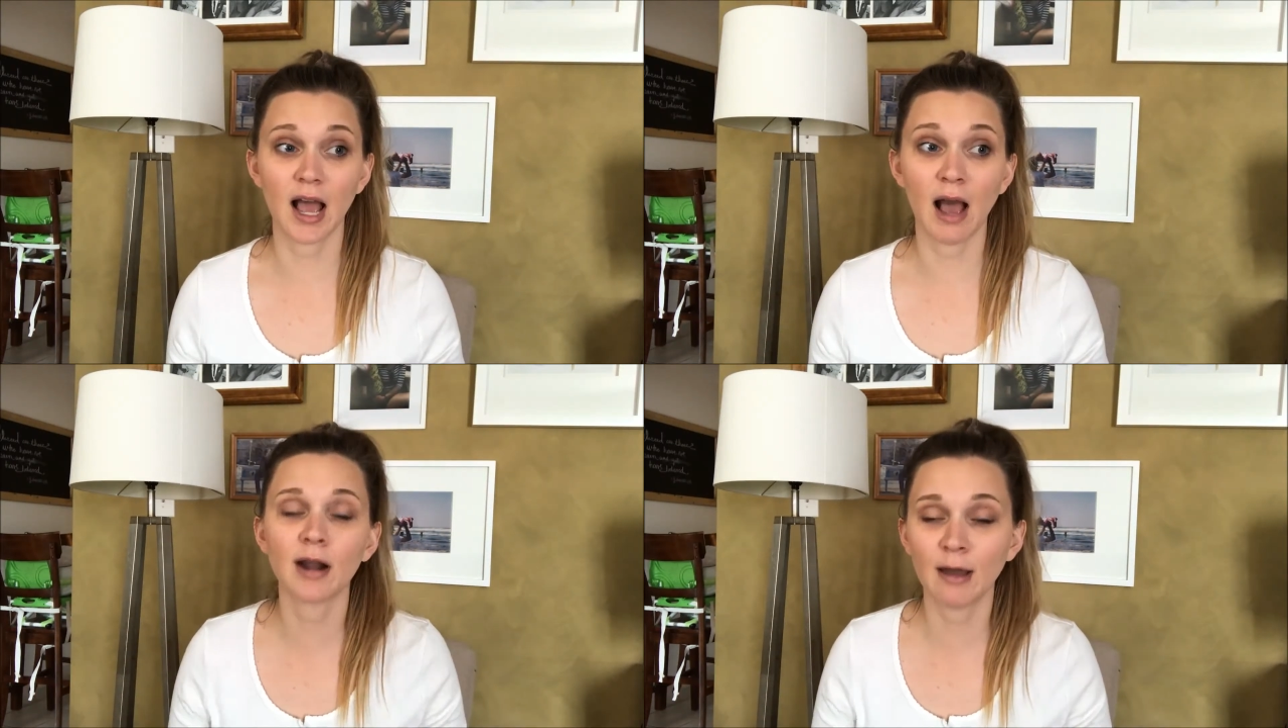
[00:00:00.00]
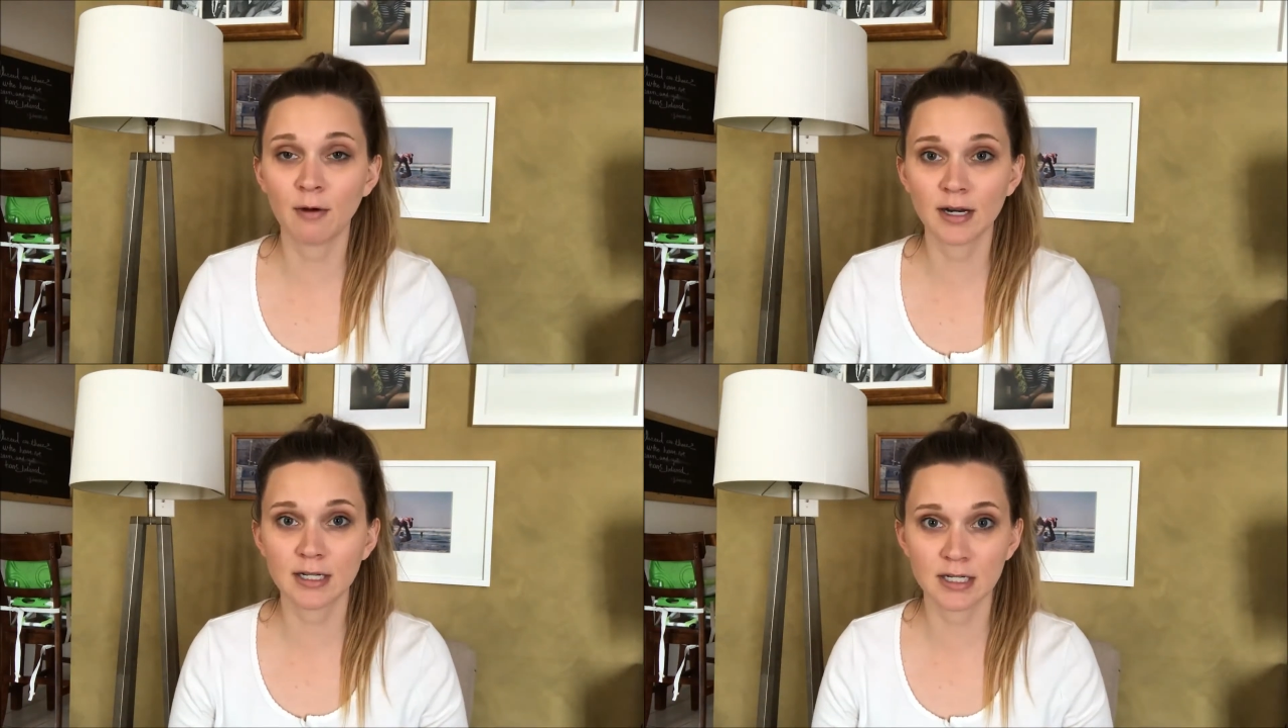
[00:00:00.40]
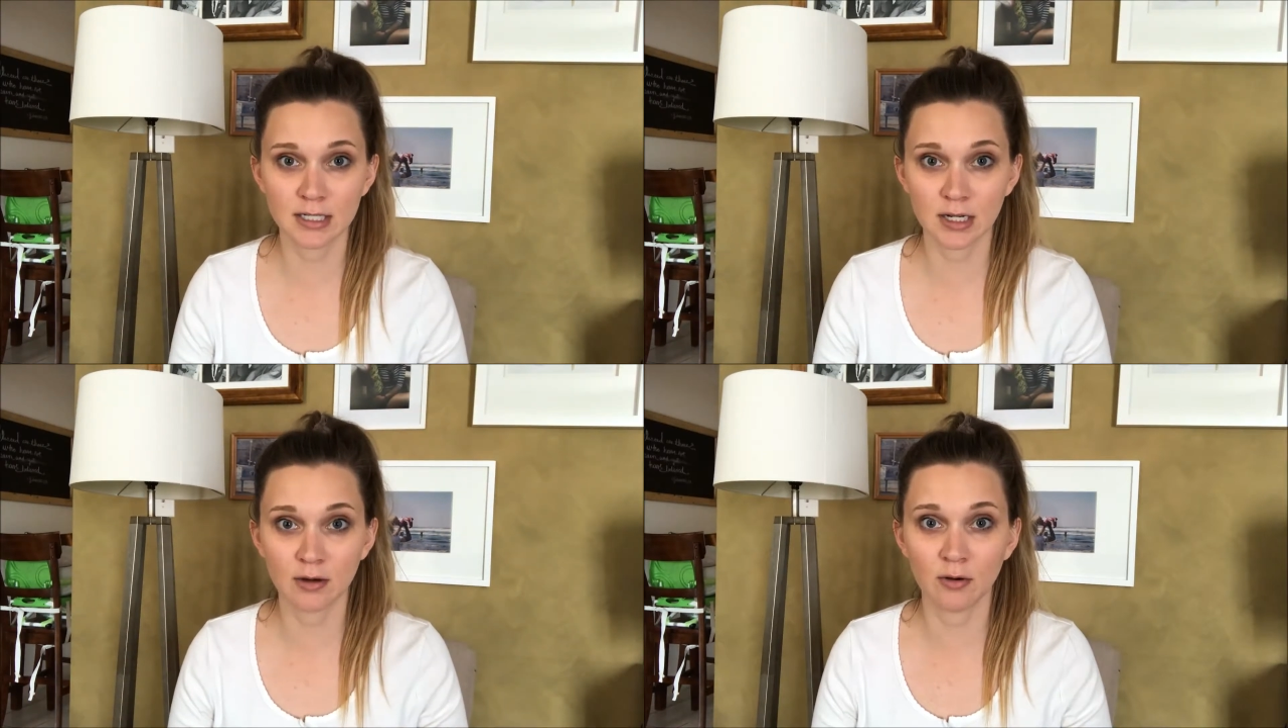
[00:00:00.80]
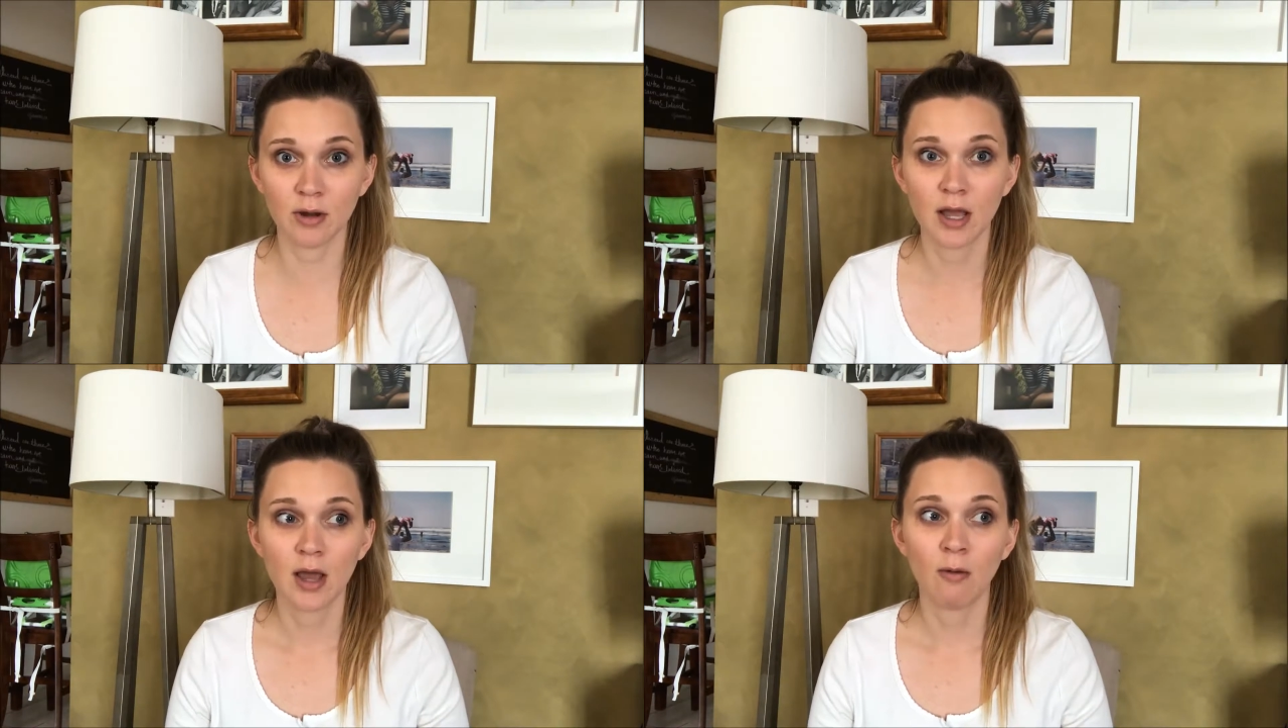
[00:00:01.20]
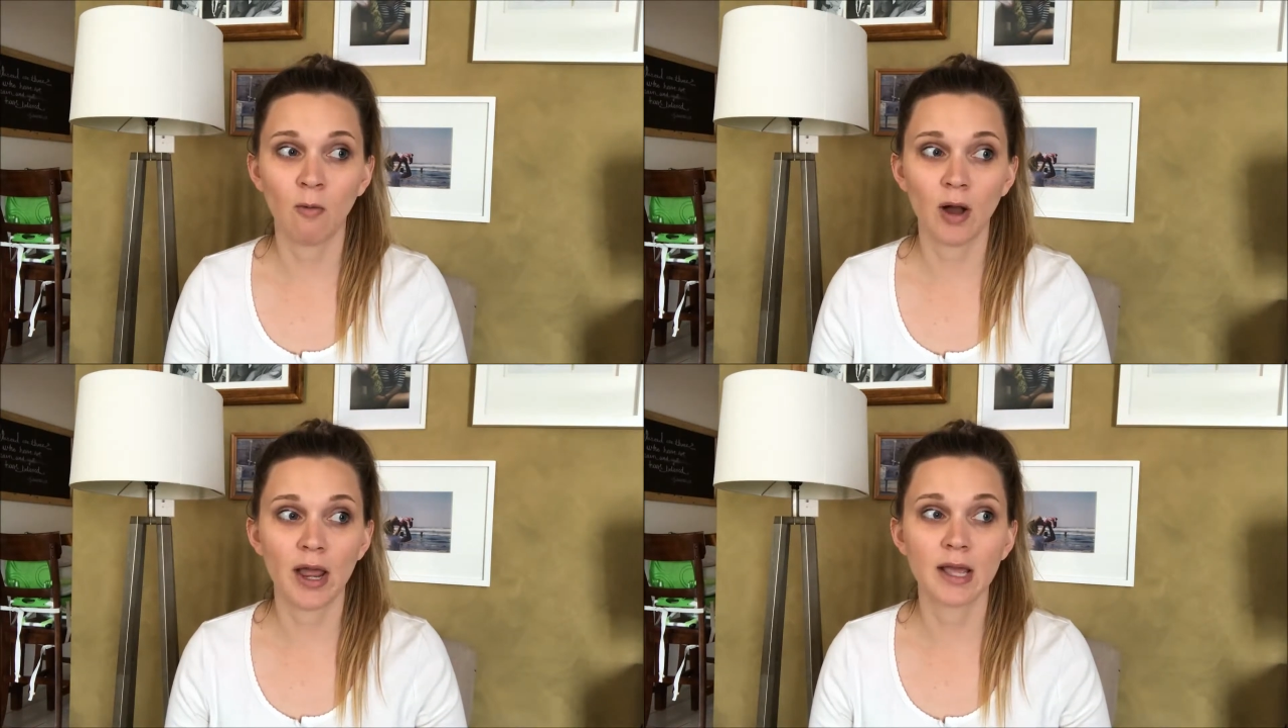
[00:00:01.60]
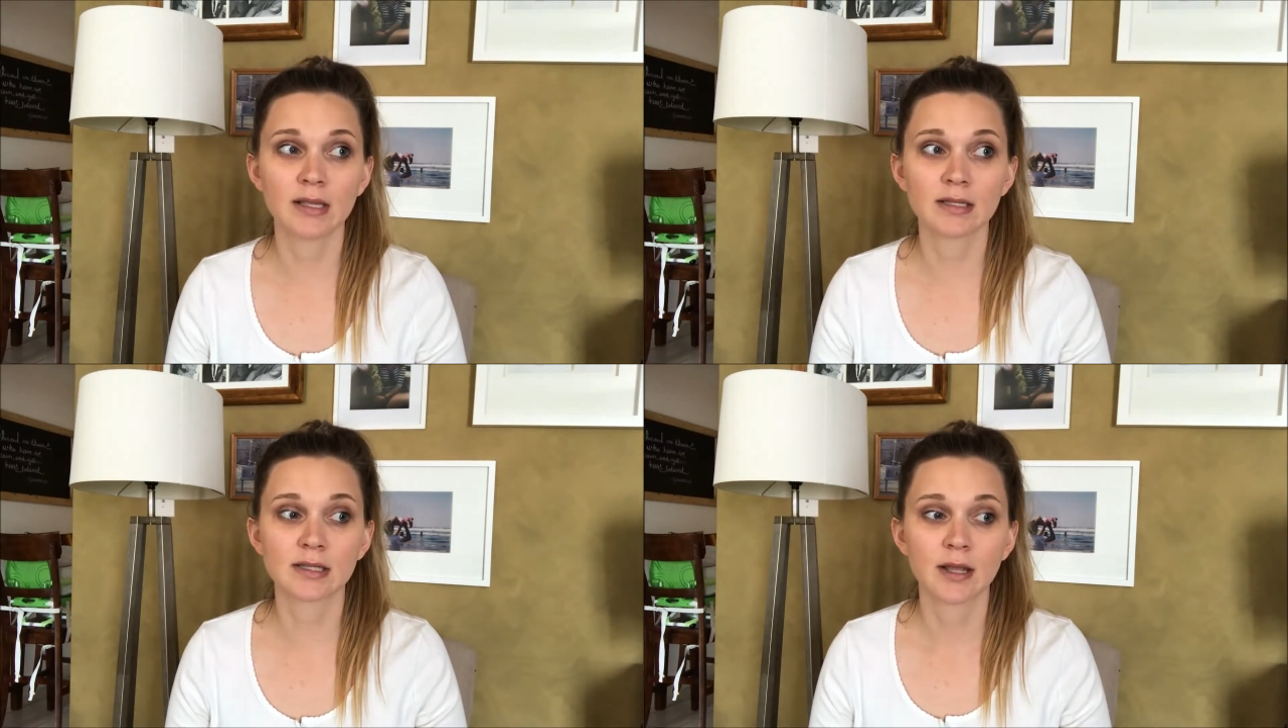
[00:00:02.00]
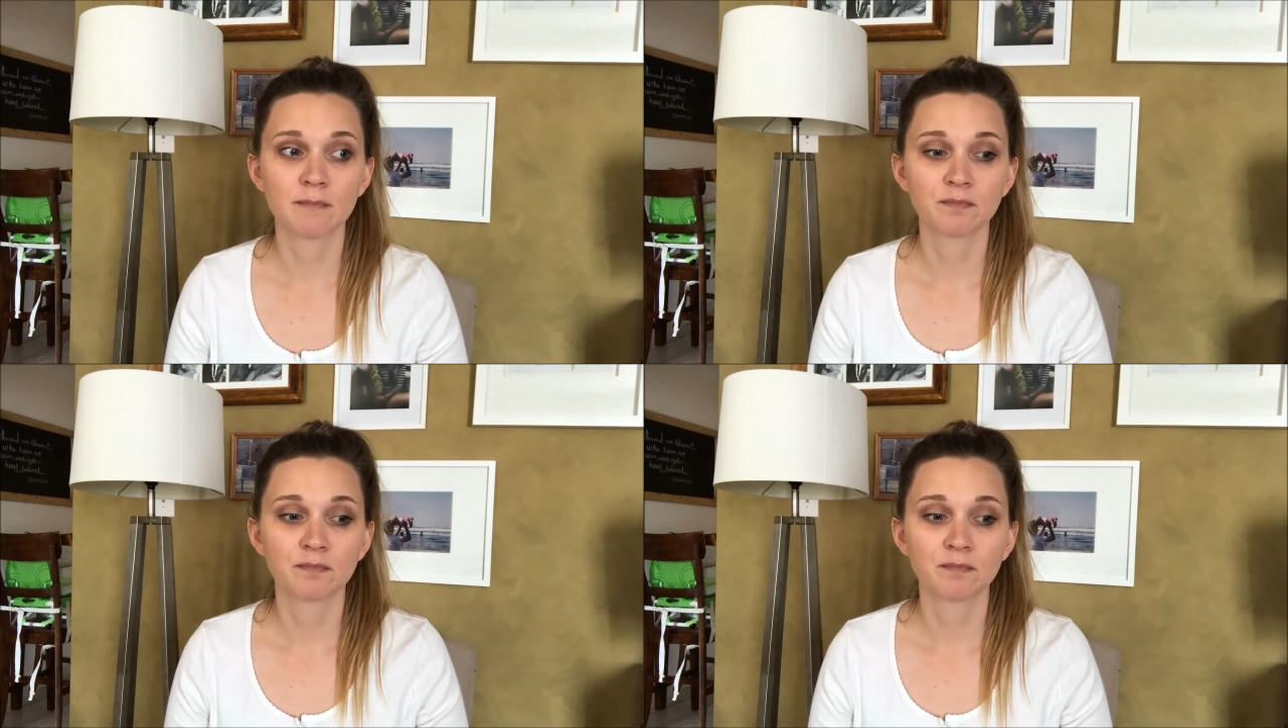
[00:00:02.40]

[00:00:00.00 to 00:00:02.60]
What I wanted to do was